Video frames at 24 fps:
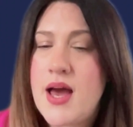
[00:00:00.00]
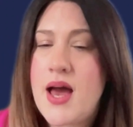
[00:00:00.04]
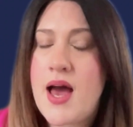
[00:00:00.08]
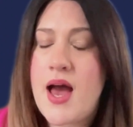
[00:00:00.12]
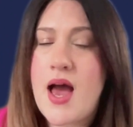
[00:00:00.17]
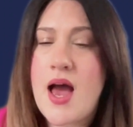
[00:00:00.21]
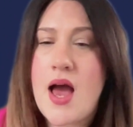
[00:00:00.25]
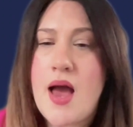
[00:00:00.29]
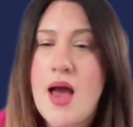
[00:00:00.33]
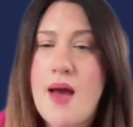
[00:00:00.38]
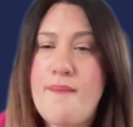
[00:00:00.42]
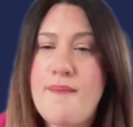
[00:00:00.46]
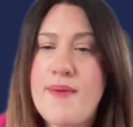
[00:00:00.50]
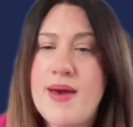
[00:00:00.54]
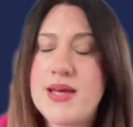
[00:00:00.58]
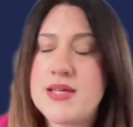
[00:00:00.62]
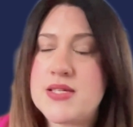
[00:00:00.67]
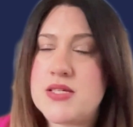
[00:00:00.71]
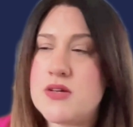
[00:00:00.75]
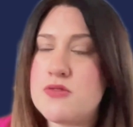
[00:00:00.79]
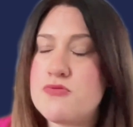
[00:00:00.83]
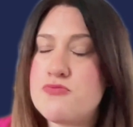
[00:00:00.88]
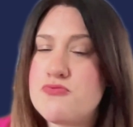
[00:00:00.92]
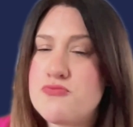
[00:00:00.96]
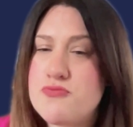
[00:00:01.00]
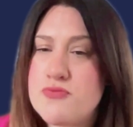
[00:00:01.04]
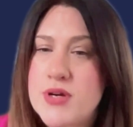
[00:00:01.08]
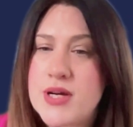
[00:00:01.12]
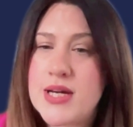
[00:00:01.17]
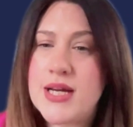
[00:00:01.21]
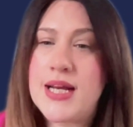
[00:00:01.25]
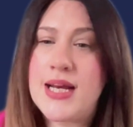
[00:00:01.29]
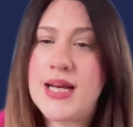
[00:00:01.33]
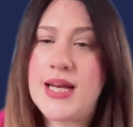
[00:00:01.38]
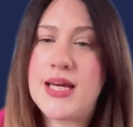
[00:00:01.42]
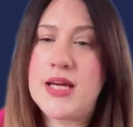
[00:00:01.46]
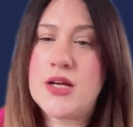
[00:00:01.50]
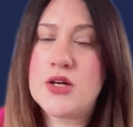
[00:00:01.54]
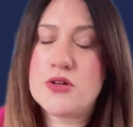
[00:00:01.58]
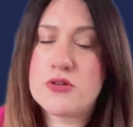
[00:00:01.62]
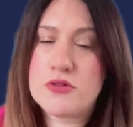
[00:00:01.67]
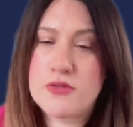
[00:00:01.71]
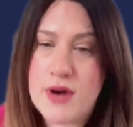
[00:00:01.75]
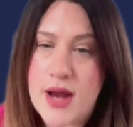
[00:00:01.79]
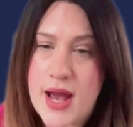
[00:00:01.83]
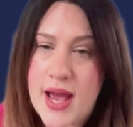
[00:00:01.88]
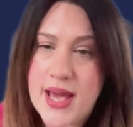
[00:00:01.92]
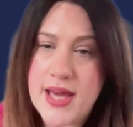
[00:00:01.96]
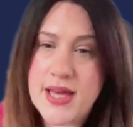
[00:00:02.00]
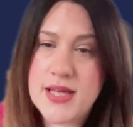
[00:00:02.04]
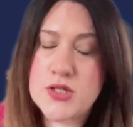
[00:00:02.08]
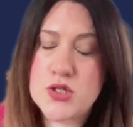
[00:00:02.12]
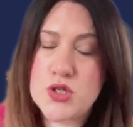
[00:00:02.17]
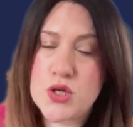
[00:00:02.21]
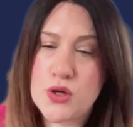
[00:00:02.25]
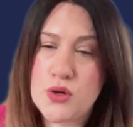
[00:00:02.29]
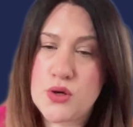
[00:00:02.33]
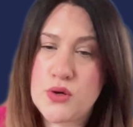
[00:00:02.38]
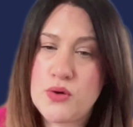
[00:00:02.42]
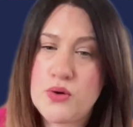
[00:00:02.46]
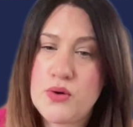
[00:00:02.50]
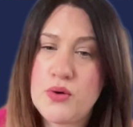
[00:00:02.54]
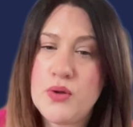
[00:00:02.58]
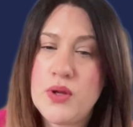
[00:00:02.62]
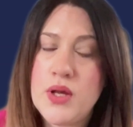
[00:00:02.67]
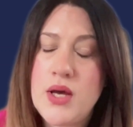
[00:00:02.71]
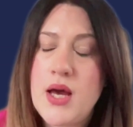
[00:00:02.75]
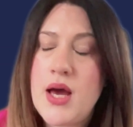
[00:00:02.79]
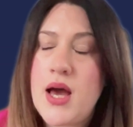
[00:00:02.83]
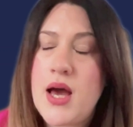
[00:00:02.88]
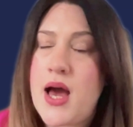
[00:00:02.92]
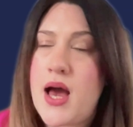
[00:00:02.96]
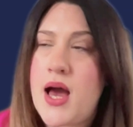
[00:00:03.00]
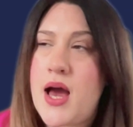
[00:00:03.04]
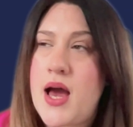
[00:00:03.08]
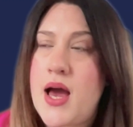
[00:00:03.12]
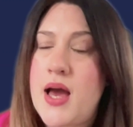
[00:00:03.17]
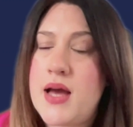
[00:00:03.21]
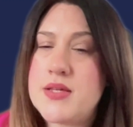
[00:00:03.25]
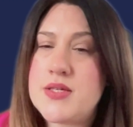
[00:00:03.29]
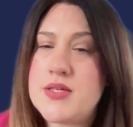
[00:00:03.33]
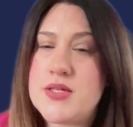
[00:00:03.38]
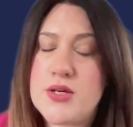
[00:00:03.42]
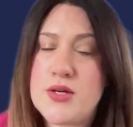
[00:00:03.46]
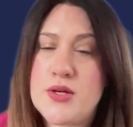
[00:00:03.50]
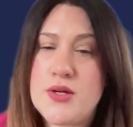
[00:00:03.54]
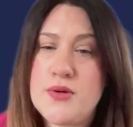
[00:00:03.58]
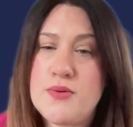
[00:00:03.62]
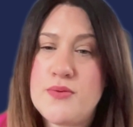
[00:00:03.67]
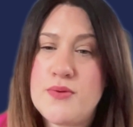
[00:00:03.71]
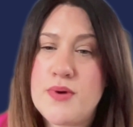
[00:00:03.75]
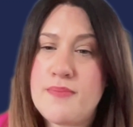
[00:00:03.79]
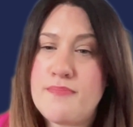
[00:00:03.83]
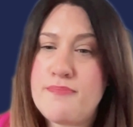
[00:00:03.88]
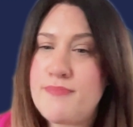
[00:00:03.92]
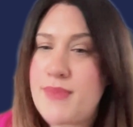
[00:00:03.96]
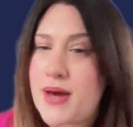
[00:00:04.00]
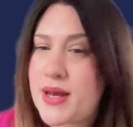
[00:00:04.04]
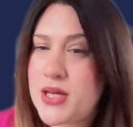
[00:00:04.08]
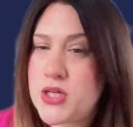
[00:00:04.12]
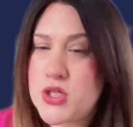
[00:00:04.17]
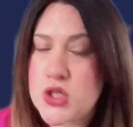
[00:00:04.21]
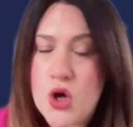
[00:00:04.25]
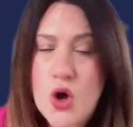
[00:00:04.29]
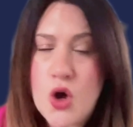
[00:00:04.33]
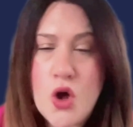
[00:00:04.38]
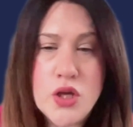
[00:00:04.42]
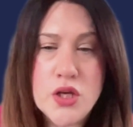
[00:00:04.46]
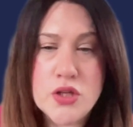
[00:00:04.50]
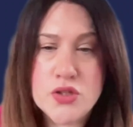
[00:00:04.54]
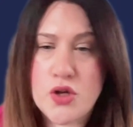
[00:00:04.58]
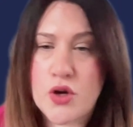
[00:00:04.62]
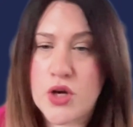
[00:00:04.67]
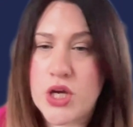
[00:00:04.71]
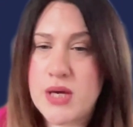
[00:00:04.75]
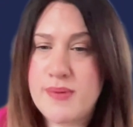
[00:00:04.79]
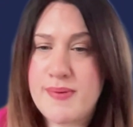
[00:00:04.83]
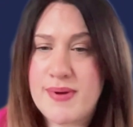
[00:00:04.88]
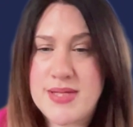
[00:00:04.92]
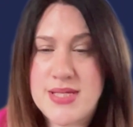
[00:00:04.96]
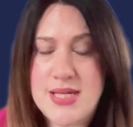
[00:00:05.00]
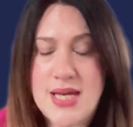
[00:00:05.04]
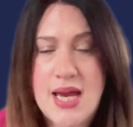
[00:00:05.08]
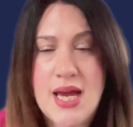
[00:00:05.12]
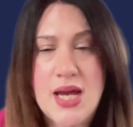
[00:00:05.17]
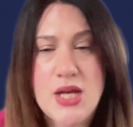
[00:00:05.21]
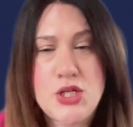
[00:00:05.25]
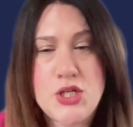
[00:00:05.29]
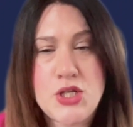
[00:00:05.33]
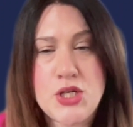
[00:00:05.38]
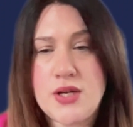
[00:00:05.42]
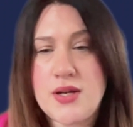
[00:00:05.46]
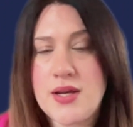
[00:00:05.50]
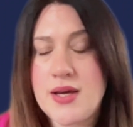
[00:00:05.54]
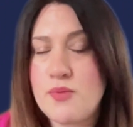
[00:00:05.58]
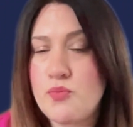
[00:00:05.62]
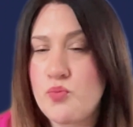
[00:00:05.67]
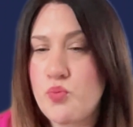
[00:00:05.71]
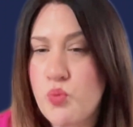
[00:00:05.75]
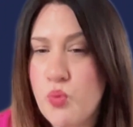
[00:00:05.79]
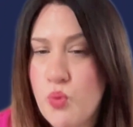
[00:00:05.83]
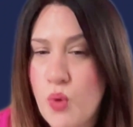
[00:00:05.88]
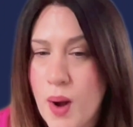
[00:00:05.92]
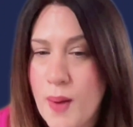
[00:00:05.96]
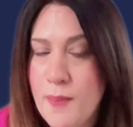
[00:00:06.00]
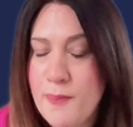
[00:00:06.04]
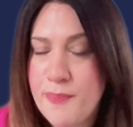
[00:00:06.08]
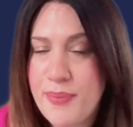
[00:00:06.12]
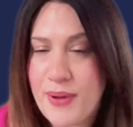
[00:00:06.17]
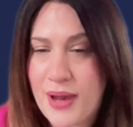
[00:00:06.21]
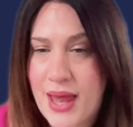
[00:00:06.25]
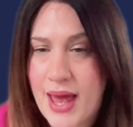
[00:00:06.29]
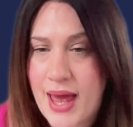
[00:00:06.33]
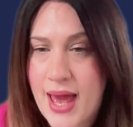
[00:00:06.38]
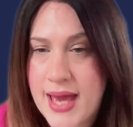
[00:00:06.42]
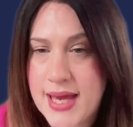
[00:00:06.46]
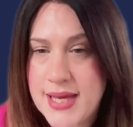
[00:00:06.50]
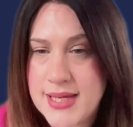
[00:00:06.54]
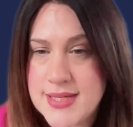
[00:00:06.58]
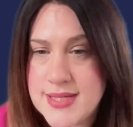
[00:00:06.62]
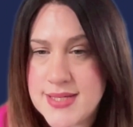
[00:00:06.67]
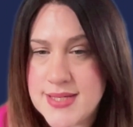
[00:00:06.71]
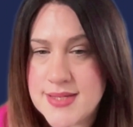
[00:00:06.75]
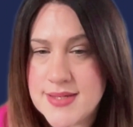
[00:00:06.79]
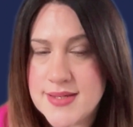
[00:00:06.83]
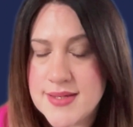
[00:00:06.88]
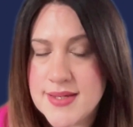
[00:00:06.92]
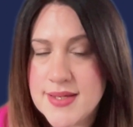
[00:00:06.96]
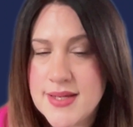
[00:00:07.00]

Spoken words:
It's a really great tool to manage all your documentation in one place.